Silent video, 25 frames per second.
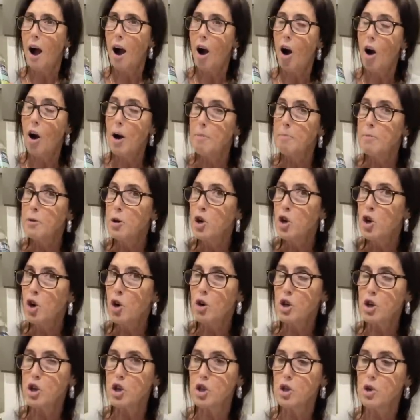I'm
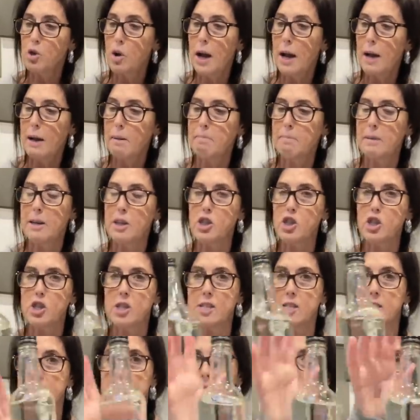not sure how much
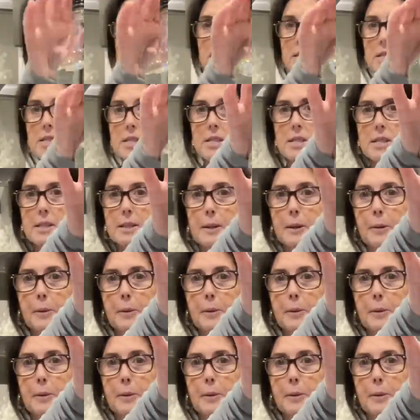this is,